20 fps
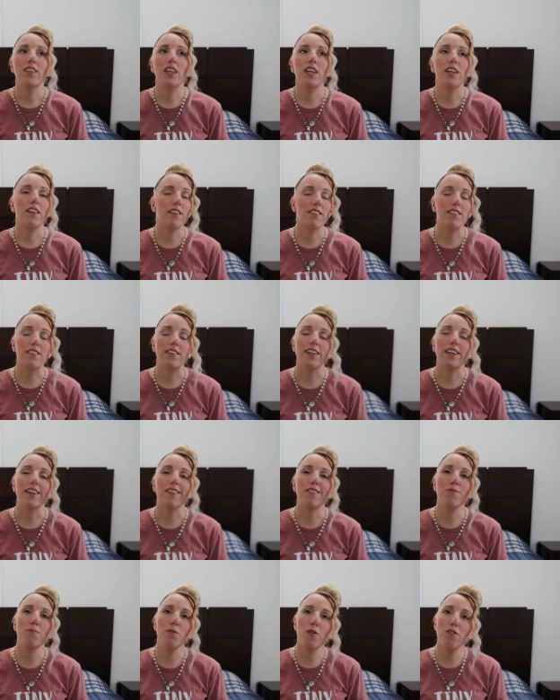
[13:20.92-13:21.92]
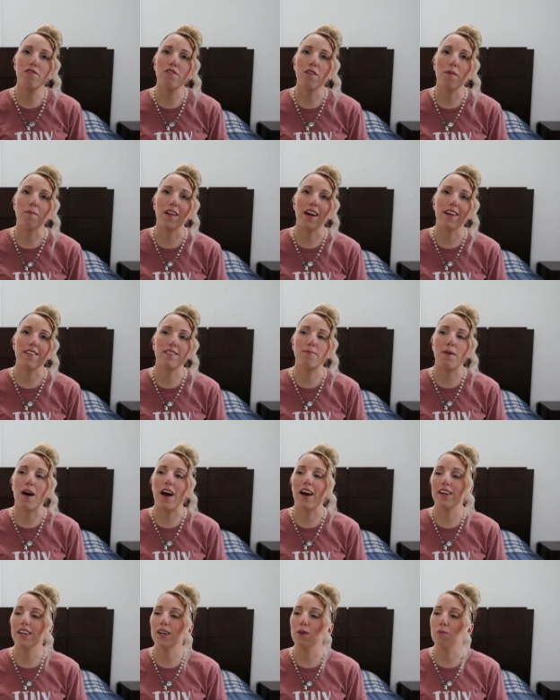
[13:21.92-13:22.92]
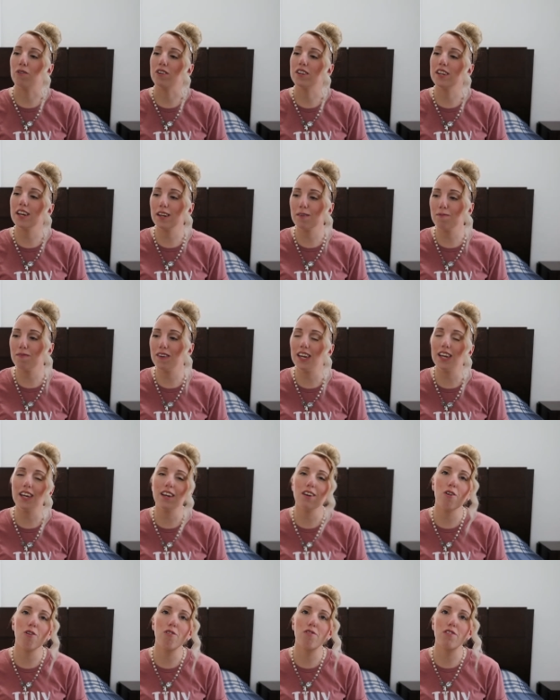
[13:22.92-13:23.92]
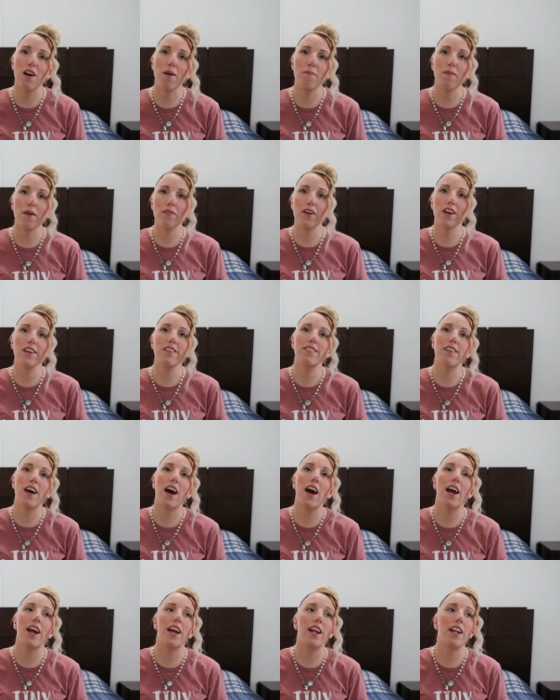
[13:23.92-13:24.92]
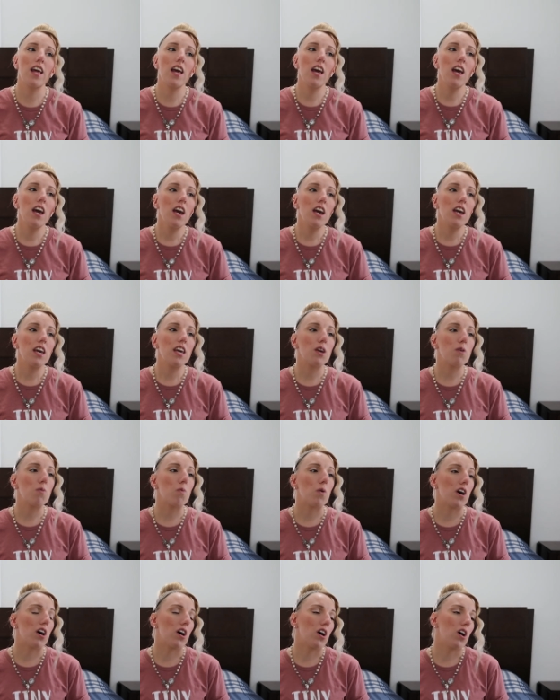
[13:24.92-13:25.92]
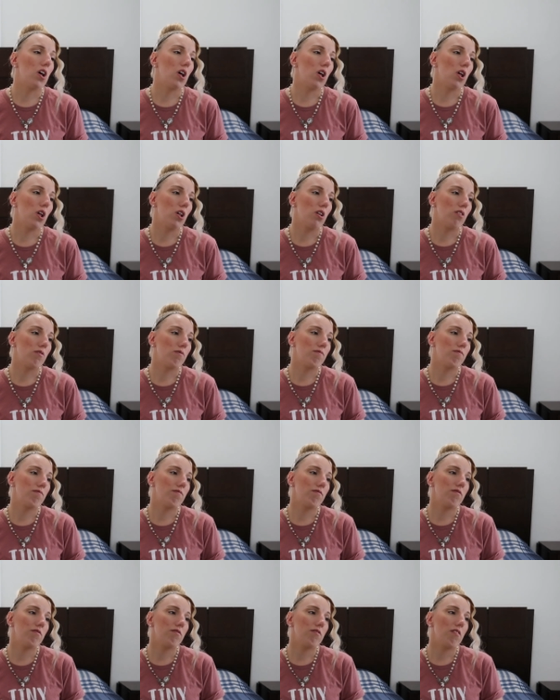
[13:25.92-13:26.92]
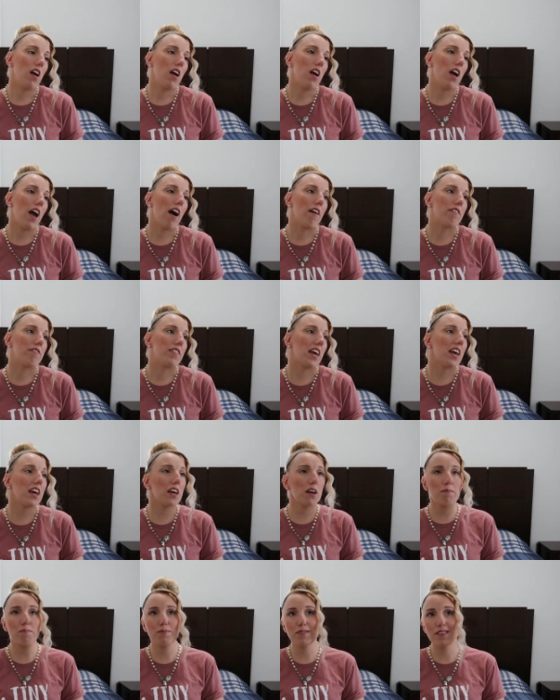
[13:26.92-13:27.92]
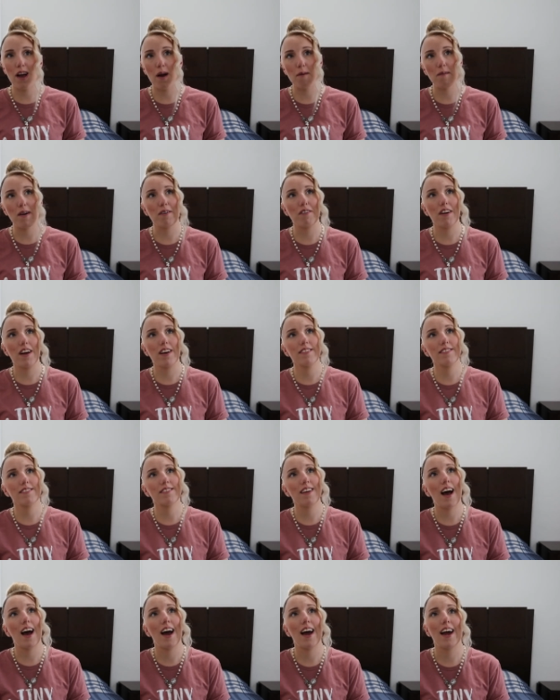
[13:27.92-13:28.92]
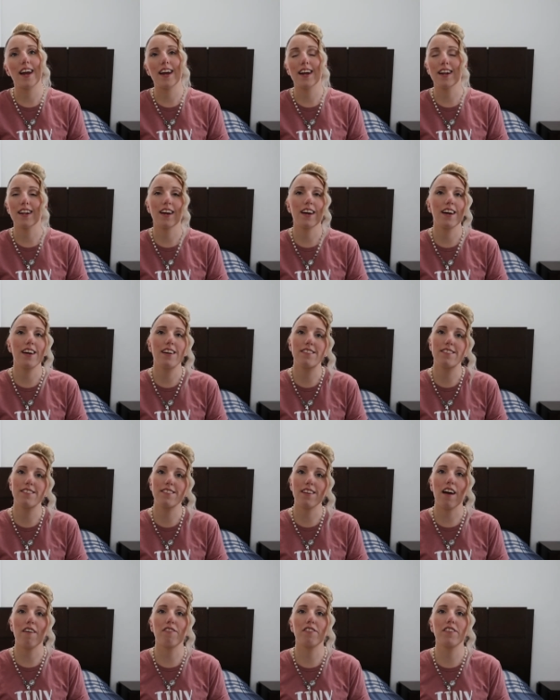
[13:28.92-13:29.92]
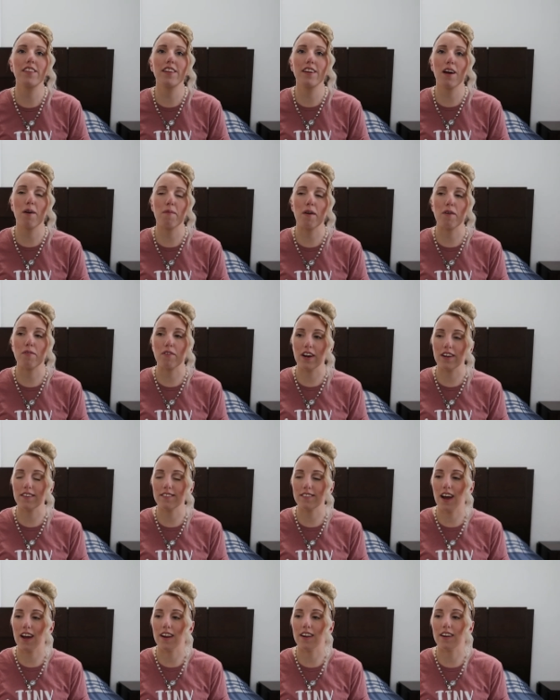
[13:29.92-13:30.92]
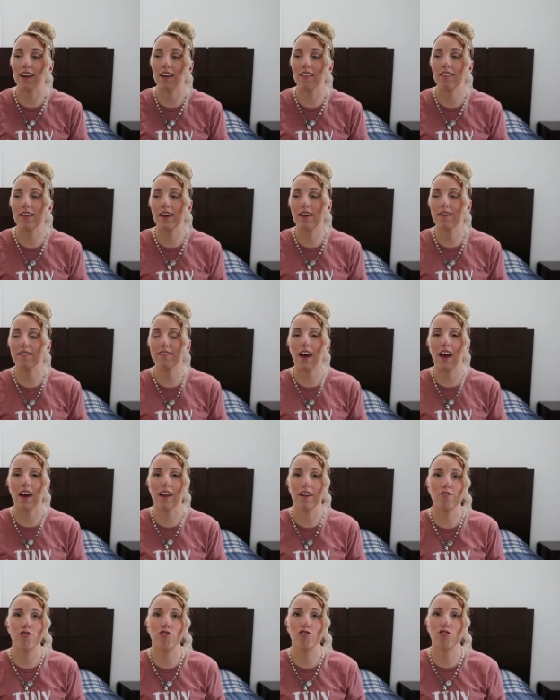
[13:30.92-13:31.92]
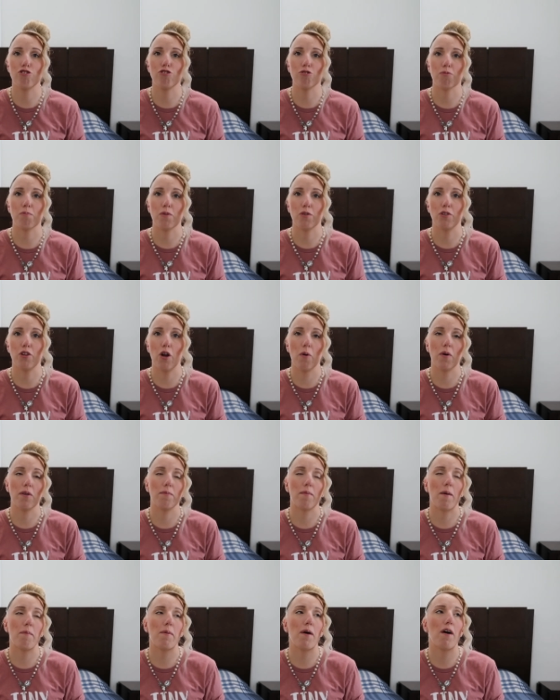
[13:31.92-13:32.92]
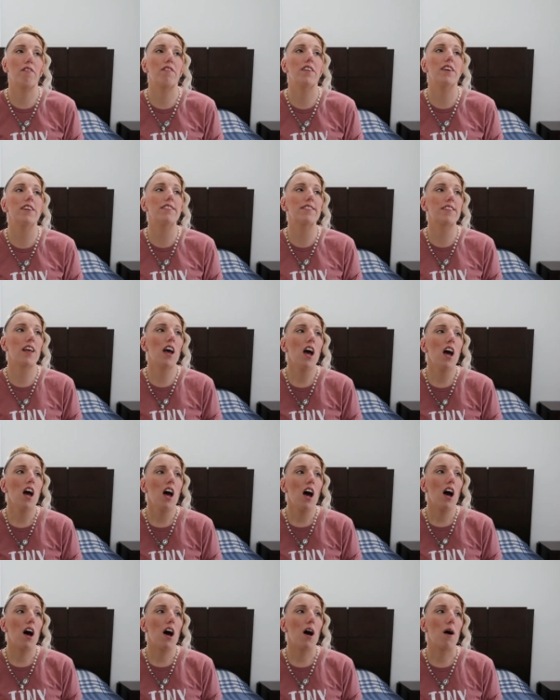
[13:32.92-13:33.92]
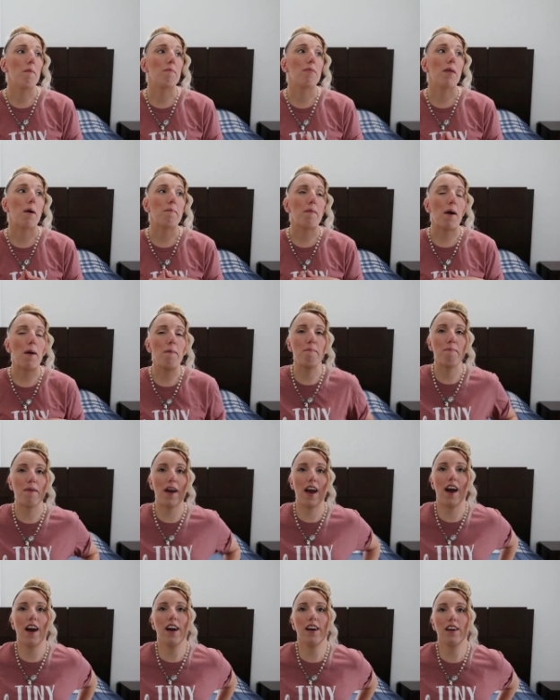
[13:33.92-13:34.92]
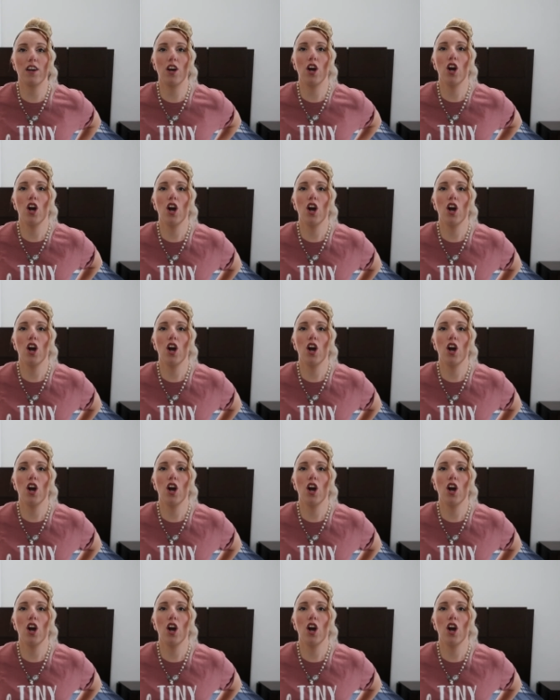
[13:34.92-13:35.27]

he doesn't like to move from that spot. He will kick me over on my right side. He will have the hiccups on my right side. It's everything on my right side, and I think his head is just super low in my pelvis um, that my back